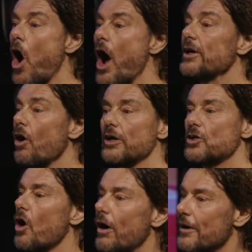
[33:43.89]
I
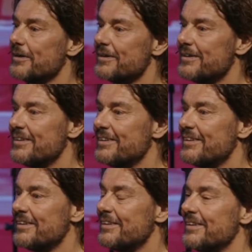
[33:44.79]
got God.
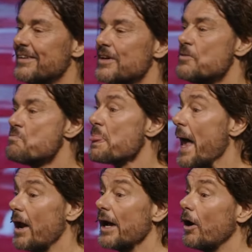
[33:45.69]

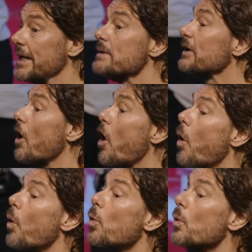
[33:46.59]
And I got him at a
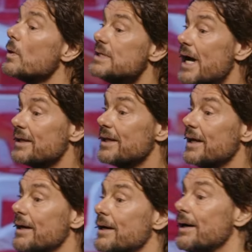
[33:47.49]
whole
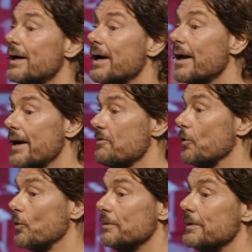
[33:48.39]
nother
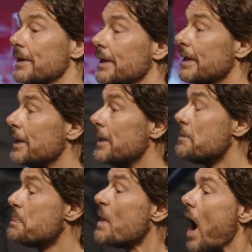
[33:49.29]
level.
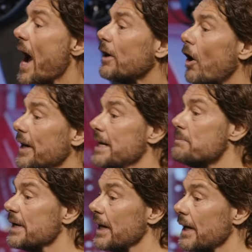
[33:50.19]
I got
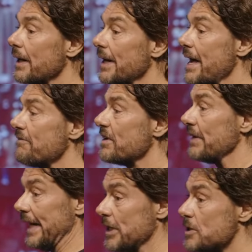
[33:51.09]
him at a level
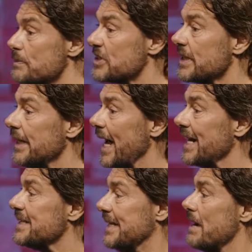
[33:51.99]
of intimacy
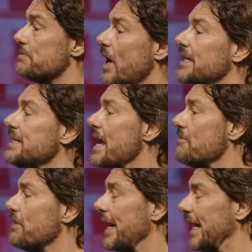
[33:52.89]
and depth I'd
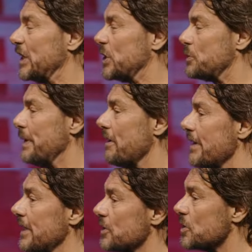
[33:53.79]
never
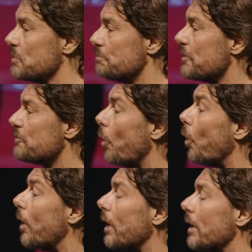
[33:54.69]
experienced
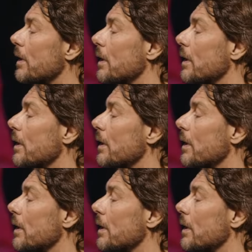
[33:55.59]
before.